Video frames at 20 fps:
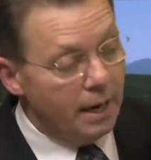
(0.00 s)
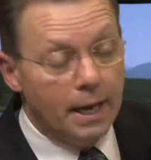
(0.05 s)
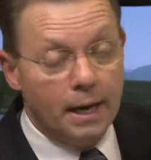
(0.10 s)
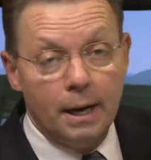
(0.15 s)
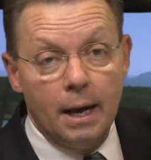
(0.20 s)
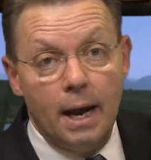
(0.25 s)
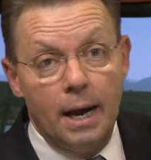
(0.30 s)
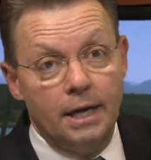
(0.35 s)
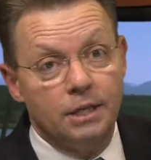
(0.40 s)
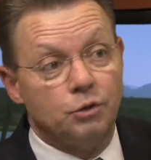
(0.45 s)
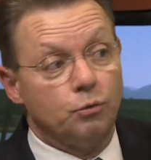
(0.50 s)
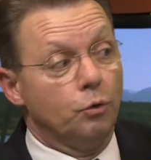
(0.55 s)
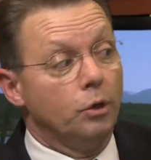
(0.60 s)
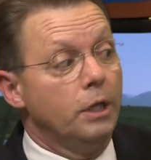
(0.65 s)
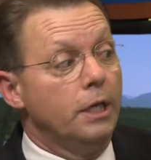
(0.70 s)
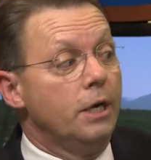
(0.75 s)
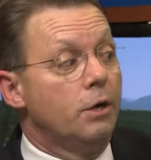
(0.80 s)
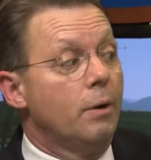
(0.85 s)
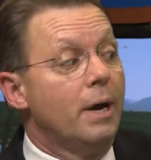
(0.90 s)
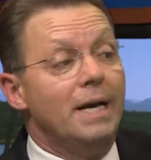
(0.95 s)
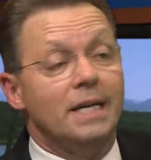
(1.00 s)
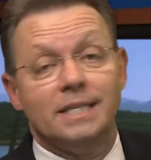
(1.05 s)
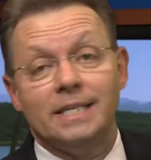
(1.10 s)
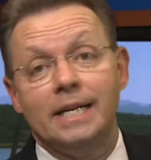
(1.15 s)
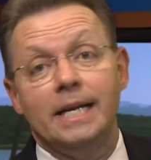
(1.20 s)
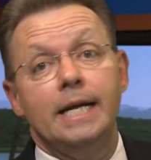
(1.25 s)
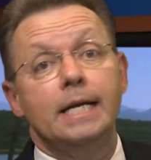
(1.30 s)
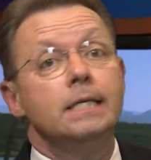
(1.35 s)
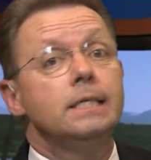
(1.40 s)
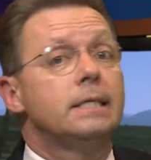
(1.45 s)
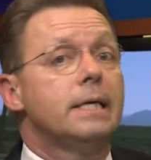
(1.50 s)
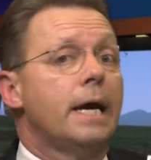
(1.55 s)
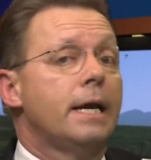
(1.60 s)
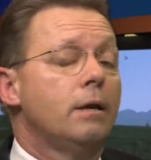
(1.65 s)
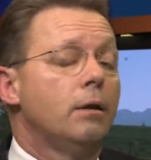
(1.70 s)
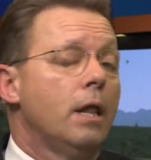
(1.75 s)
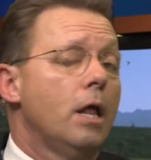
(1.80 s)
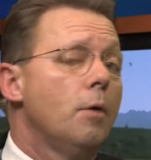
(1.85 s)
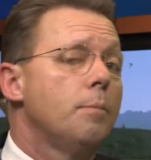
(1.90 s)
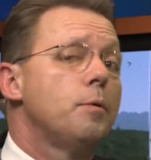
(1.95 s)
And it's really great. It's an insight.
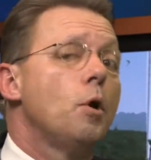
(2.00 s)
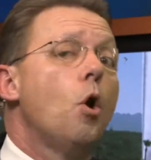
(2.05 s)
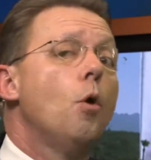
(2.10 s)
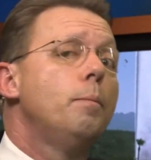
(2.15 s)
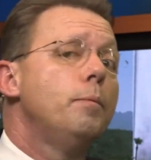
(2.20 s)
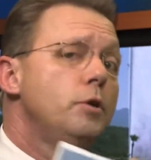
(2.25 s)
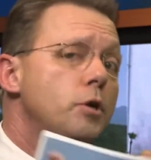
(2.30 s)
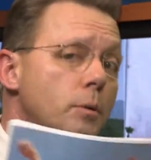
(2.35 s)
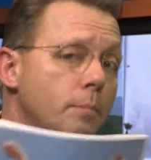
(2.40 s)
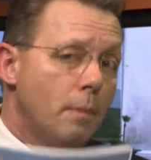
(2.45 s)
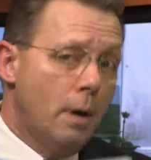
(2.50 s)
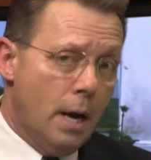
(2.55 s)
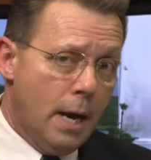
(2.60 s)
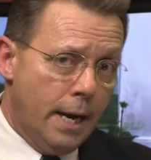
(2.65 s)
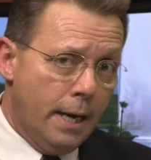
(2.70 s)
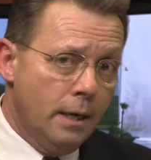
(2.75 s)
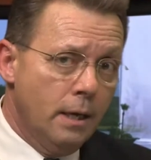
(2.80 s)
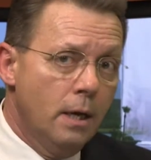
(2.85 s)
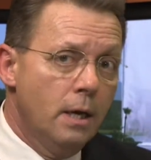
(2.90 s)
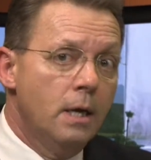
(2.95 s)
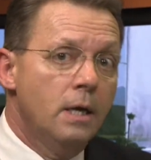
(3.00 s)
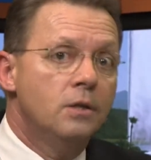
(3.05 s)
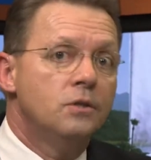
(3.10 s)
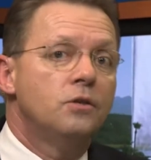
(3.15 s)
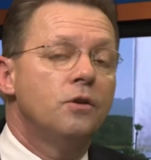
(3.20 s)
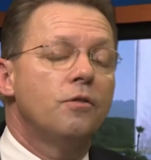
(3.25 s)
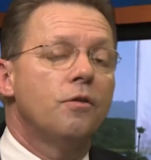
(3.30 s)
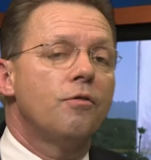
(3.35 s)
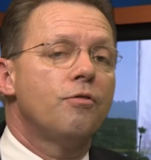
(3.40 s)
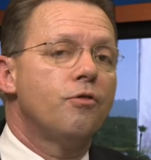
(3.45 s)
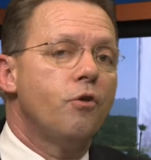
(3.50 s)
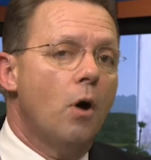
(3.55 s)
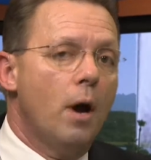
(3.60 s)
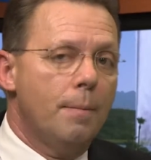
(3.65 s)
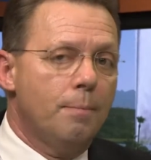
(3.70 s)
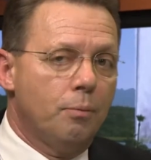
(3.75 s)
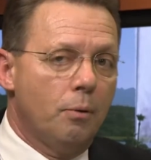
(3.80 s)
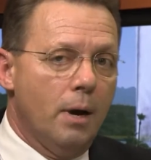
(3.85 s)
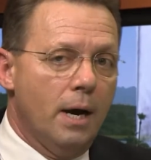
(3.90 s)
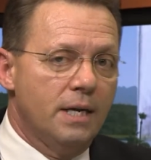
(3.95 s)
It'll help you open your mind to the
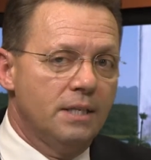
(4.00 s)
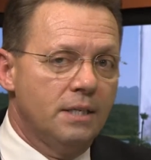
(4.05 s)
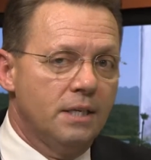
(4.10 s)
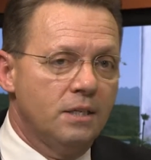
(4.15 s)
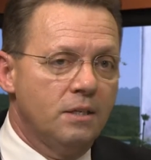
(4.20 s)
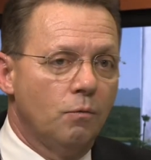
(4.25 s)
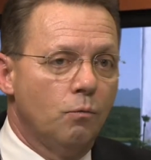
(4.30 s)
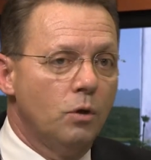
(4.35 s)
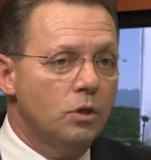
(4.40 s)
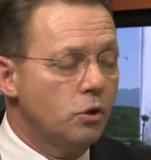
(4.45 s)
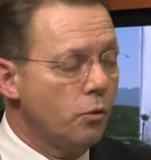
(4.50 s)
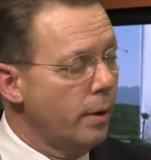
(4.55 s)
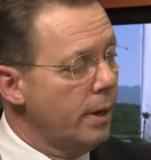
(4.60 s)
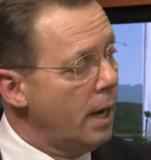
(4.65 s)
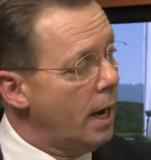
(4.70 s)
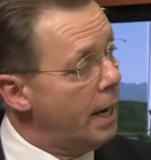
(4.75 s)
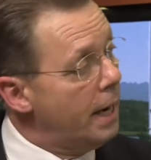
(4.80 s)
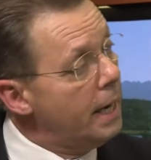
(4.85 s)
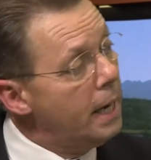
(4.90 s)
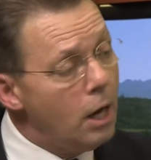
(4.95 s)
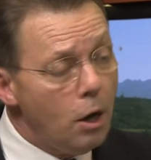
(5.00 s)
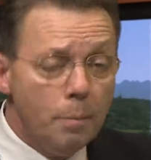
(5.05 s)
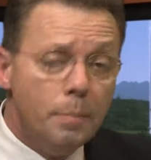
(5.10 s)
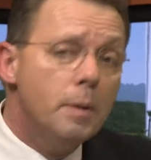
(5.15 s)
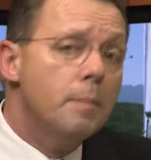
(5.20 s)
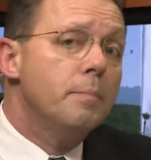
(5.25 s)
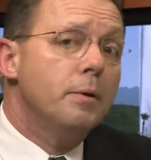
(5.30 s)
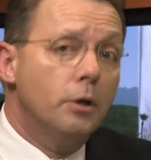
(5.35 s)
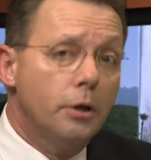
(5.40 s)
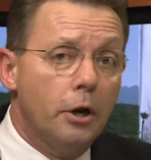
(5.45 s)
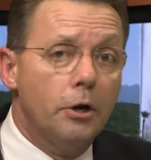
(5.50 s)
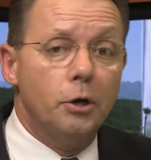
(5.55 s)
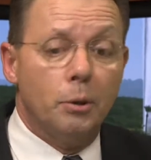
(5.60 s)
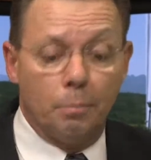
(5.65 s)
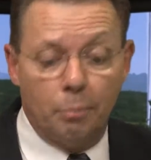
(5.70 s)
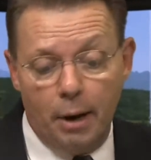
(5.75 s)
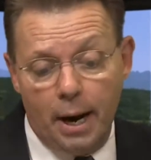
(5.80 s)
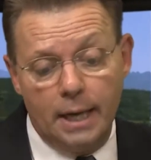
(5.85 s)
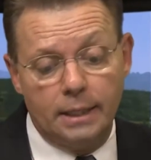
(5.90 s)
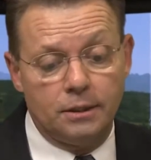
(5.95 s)
thought process and what's going on and help you build out your
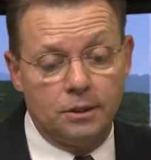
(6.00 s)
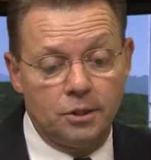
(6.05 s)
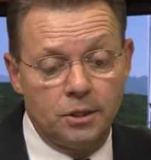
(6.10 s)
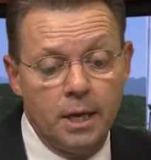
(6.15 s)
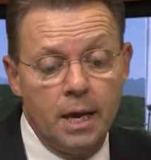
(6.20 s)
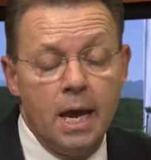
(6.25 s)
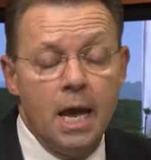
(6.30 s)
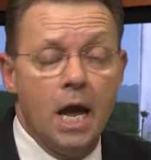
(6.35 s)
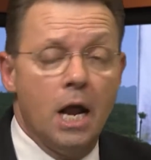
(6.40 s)
practice.